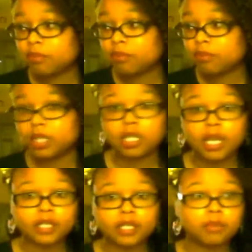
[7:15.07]

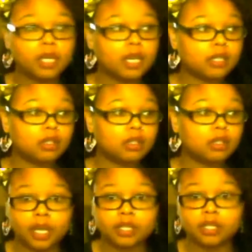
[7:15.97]
disconnect some things in the
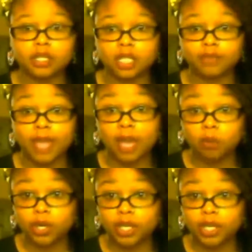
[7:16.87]
sockets, and see if that
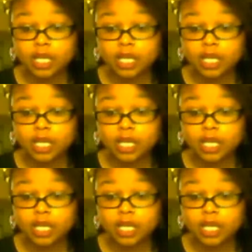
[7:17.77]
works.